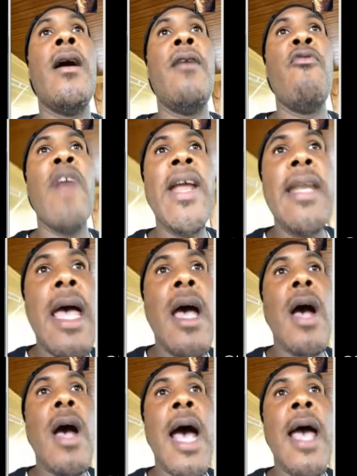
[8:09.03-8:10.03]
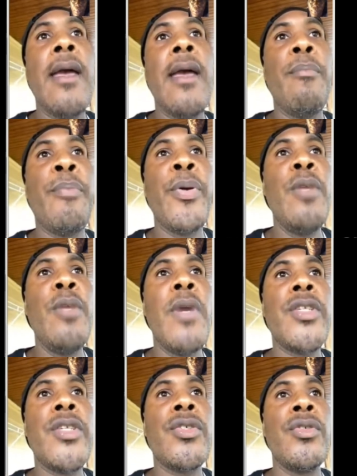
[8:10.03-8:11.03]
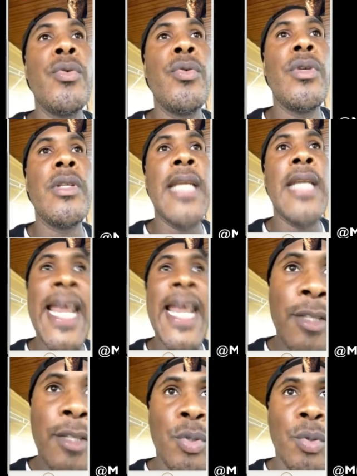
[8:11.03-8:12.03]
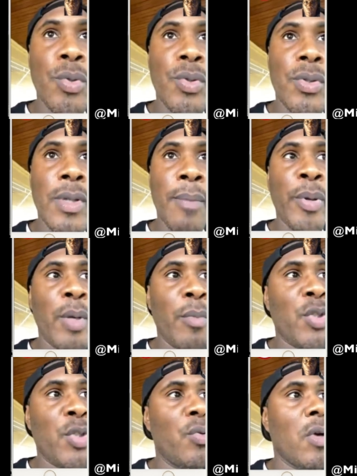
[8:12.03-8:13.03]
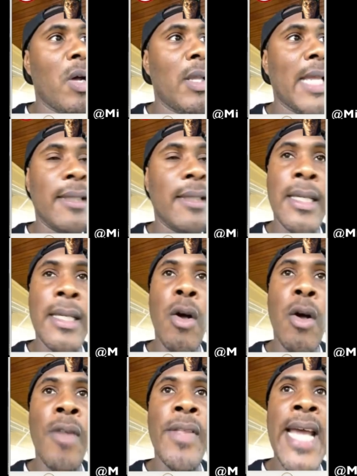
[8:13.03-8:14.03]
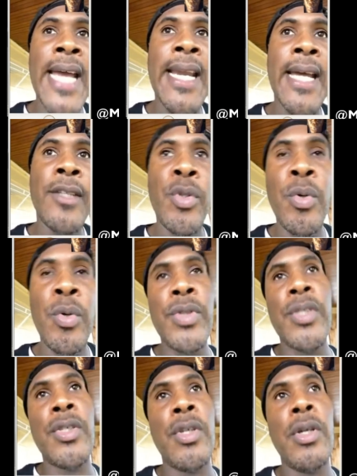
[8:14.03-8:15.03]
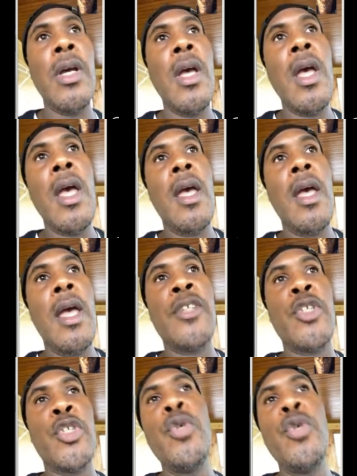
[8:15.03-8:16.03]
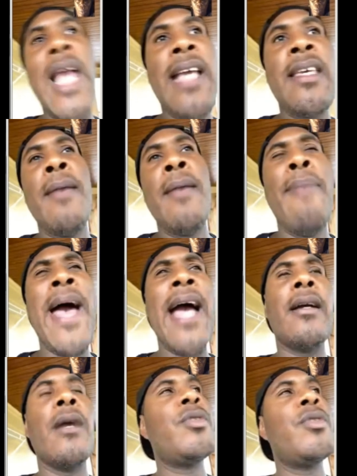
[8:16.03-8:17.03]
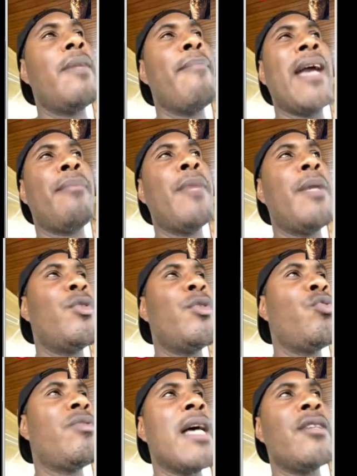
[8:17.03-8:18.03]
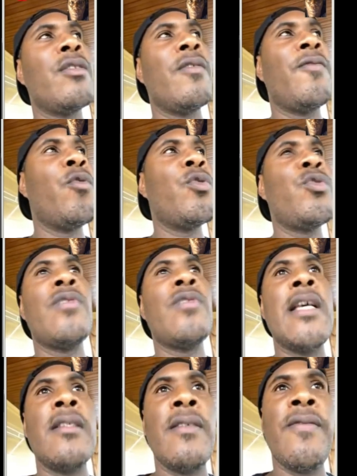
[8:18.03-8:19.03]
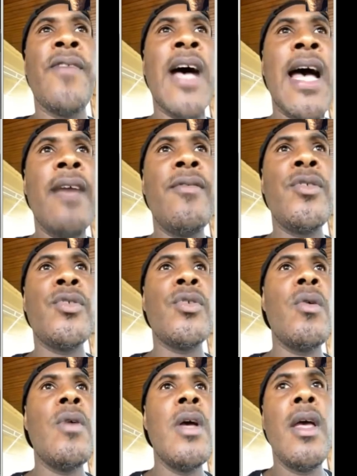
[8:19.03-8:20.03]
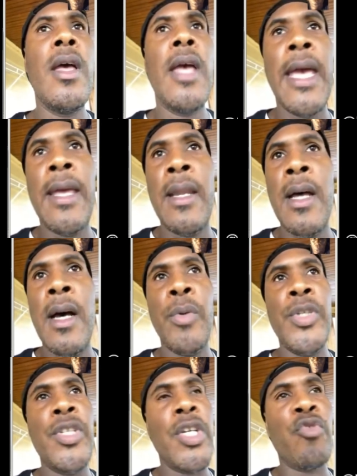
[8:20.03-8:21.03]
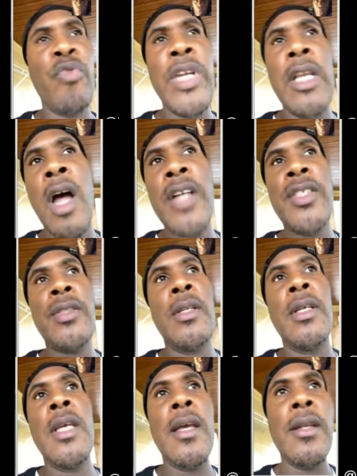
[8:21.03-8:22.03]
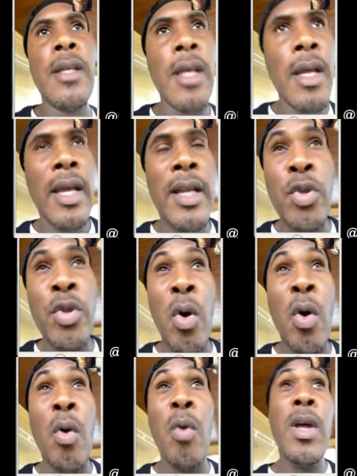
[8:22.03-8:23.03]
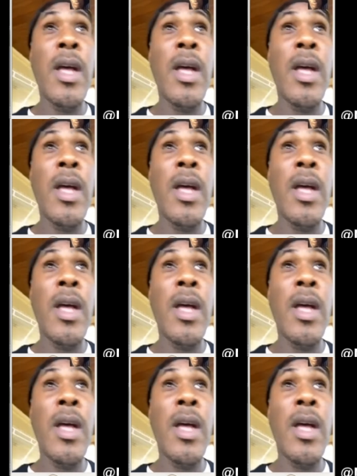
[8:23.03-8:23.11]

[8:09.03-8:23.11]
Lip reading: right now, I am pretty much doing the 992s. I'm pretty much doing all the 992s. It's a shoe that came back. I want to say back maybe 2004, 2005 or so, and we just relaunched it again. And so